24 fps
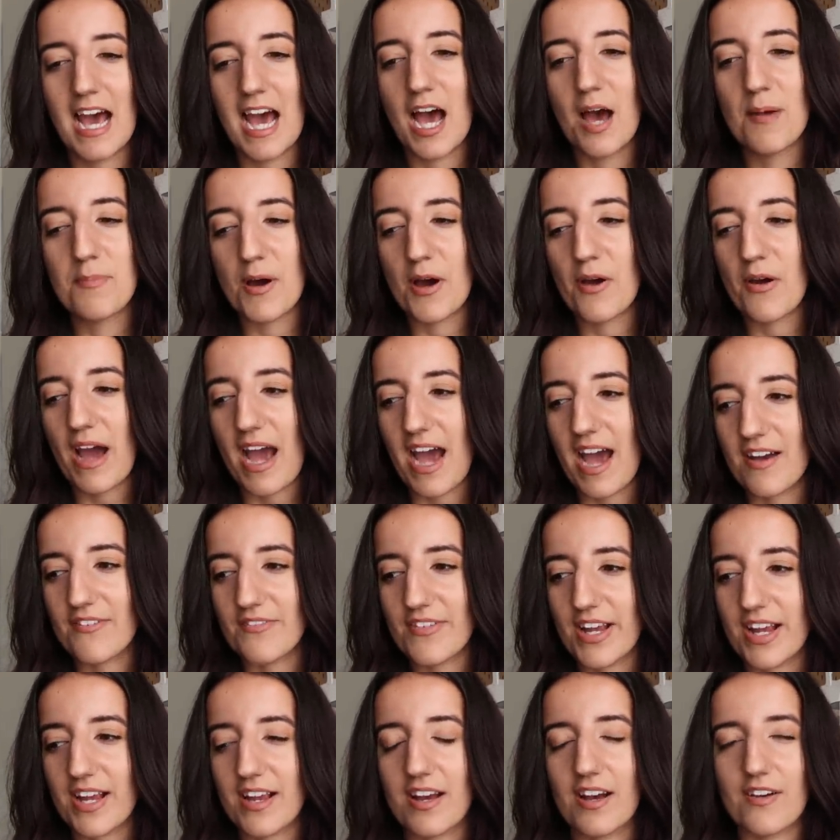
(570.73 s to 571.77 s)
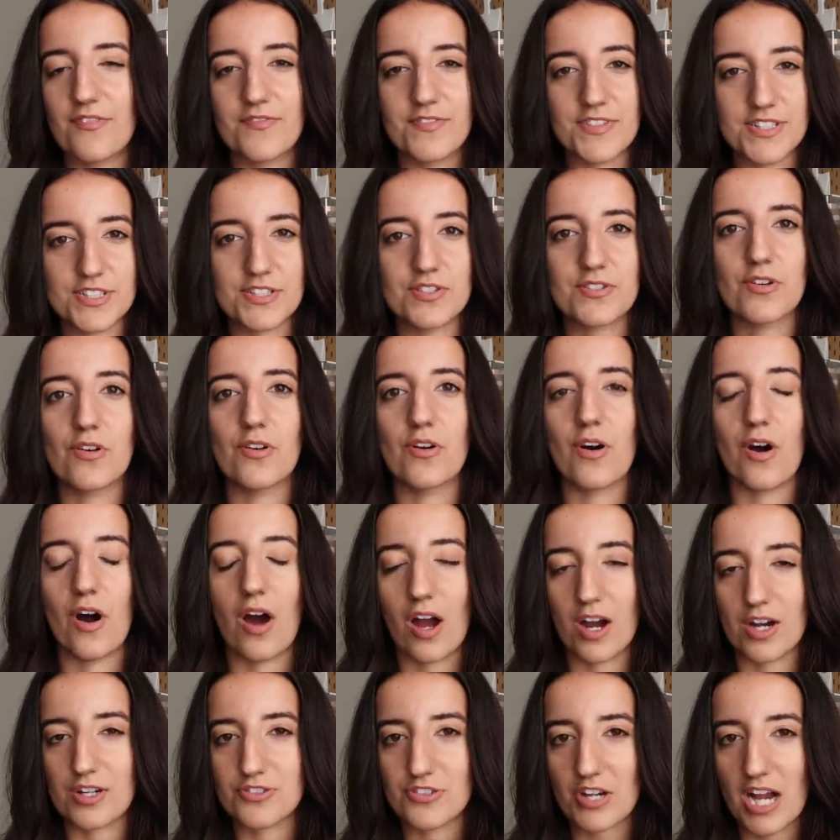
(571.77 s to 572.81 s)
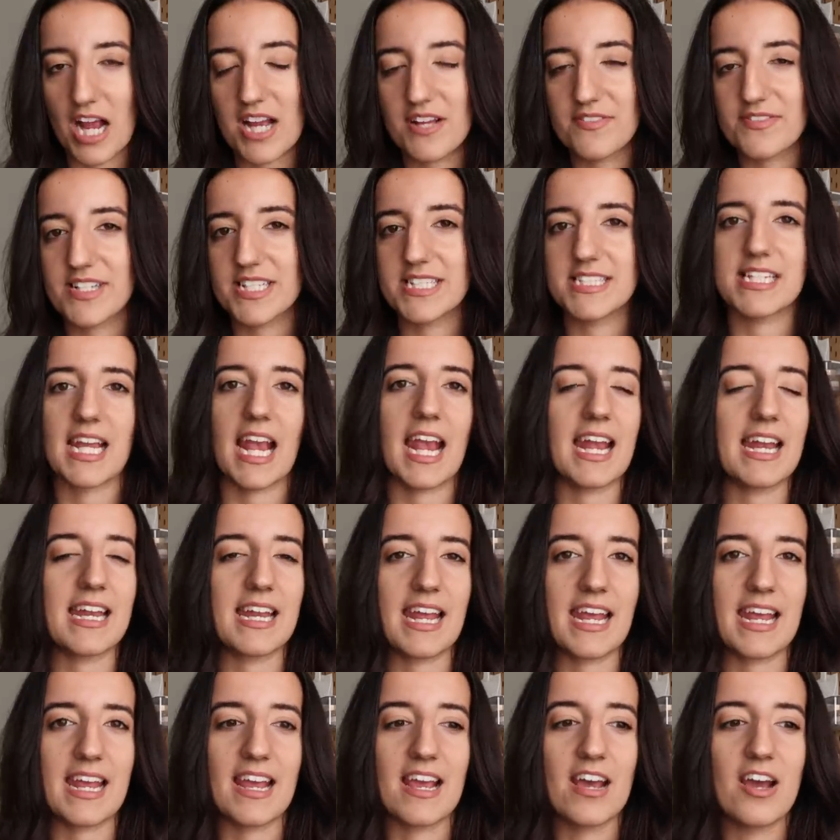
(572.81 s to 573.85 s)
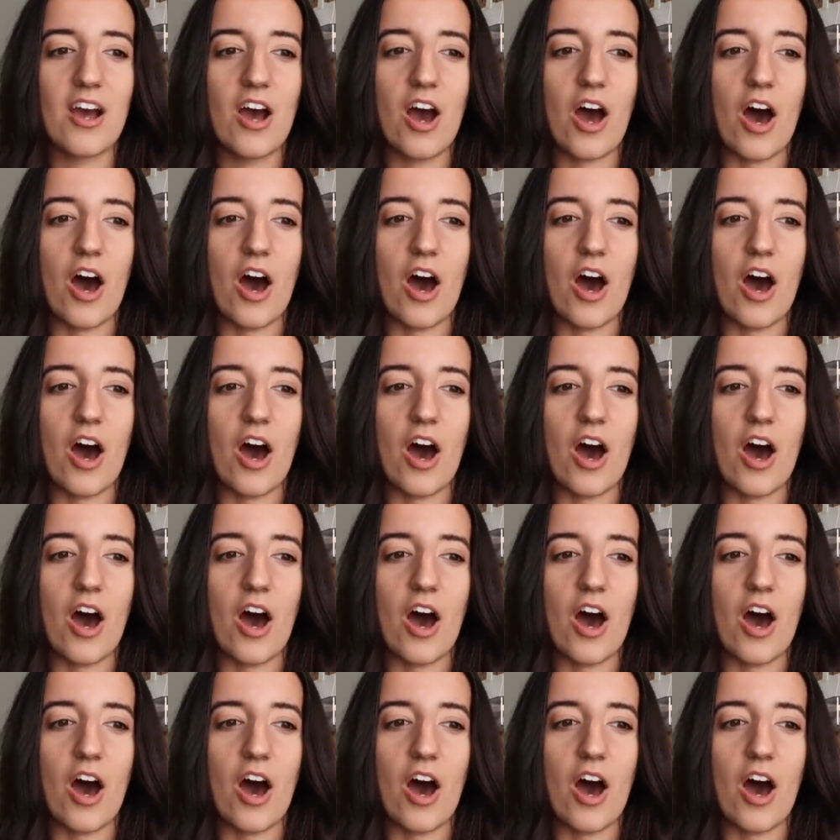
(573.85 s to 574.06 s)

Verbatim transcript: about having a physical hard drive containing